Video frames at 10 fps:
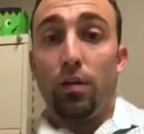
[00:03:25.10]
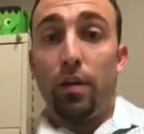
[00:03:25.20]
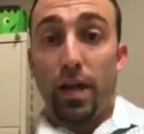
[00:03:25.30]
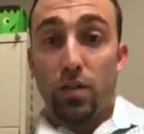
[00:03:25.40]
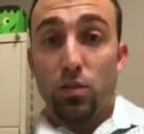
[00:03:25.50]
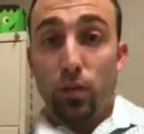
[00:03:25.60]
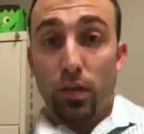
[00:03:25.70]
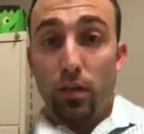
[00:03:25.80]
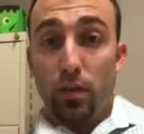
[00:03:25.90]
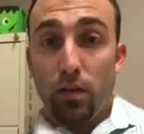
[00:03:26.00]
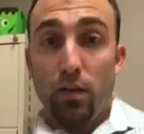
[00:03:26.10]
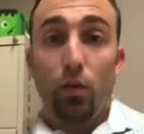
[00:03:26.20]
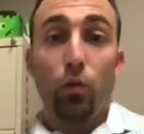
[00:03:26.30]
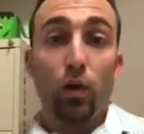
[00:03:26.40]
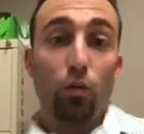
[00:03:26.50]
next week,
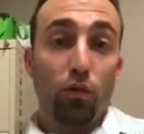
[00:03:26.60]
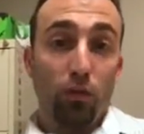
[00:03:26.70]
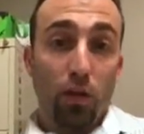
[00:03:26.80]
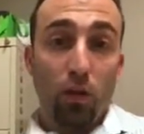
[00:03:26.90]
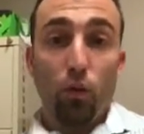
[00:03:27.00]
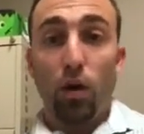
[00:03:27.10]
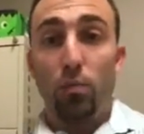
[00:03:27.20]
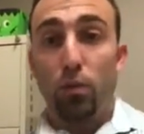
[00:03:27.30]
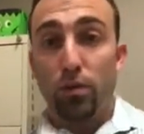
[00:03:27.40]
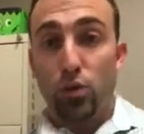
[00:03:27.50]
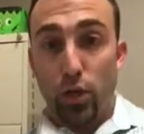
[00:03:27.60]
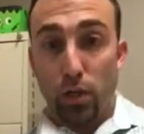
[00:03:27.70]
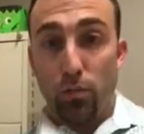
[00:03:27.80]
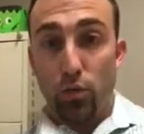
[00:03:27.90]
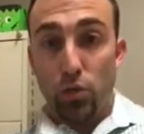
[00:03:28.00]
we will follow up with
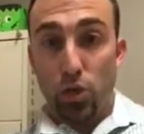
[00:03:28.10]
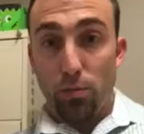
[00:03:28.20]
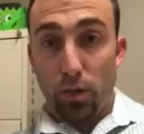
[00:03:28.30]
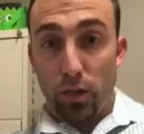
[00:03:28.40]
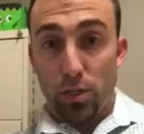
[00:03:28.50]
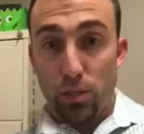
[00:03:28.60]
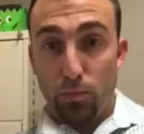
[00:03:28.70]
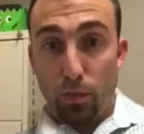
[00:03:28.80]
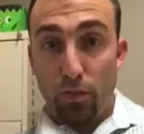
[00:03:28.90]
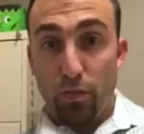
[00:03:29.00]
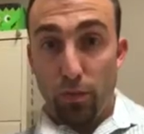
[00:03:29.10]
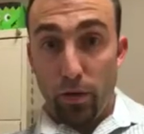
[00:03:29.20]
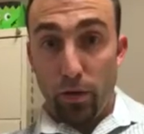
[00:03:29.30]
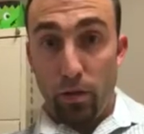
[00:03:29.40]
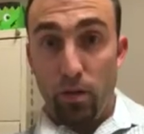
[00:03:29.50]
Trigger Point Tribulations Part
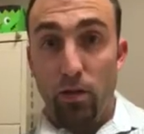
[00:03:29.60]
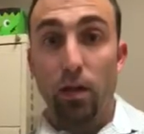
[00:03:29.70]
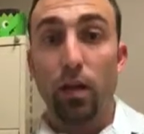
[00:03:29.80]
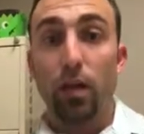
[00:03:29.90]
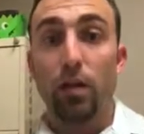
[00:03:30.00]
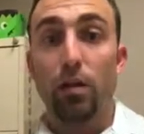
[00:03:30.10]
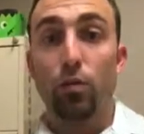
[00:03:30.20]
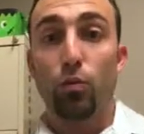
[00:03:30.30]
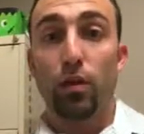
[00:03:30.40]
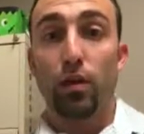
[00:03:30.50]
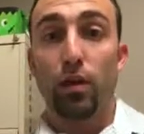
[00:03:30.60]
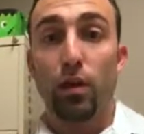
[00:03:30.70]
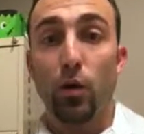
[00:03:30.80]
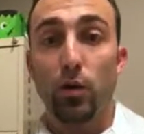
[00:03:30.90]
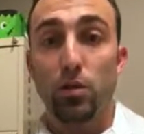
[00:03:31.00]
3, and we're going to
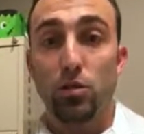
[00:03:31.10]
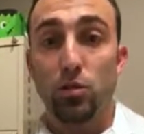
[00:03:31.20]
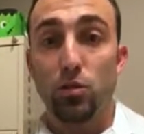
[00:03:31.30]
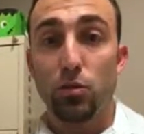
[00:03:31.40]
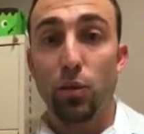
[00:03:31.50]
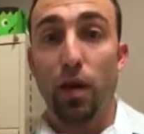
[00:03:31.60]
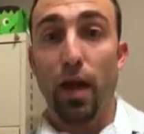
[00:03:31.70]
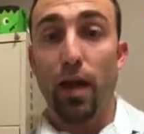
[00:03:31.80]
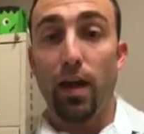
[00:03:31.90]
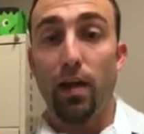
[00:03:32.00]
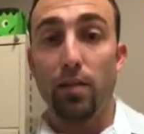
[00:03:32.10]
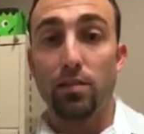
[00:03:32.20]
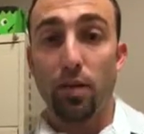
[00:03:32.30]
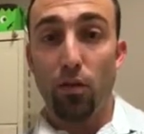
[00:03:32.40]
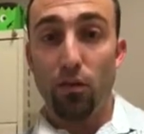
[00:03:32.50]
go into a
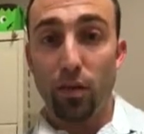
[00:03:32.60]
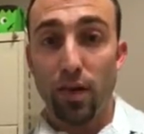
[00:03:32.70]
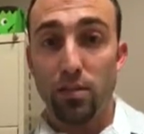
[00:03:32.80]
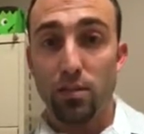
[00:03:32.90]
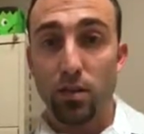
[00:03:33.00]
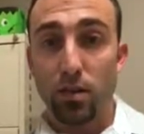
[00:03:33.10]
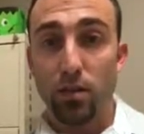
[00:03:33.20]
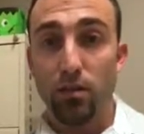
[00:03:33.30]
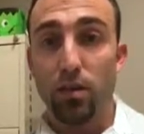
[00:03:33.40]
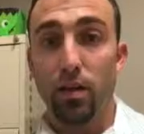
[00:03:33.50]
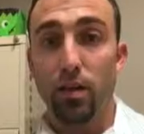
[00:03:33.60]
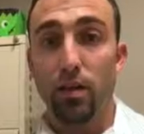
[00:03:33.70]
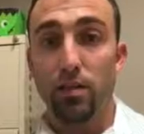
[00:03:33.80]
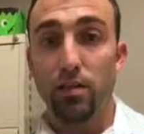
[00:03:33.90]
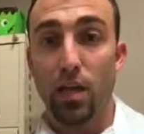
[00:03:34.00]
Delphi study that
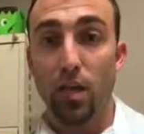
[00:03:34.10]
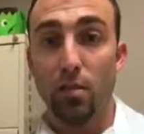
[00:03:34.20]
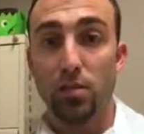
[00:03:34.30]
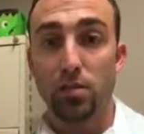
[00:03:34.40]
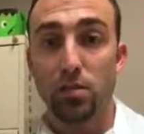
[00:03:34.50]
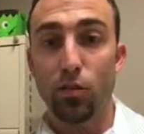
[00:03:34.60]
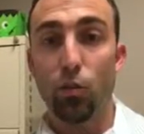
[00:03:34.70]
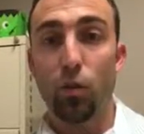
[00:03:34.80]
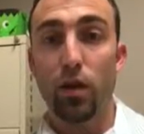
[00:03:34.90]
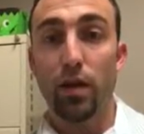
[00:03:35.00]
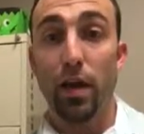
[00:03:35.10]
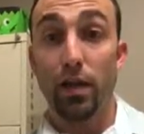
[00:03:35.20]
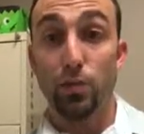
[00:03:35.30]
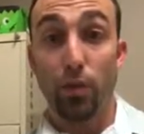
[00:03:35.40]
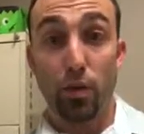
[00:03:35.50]
examines what
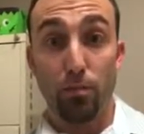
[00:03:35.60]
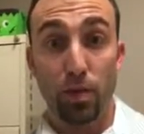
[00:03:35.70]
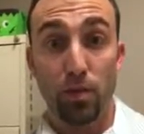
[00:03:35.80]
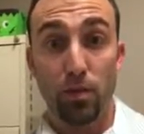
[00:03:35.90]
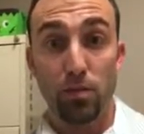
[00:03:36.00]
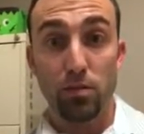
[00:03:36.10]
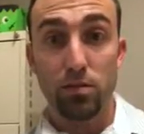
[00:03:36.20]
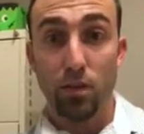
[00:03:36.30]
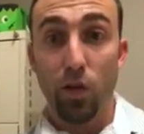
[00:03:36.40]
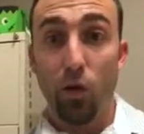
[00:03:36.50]
expert opinions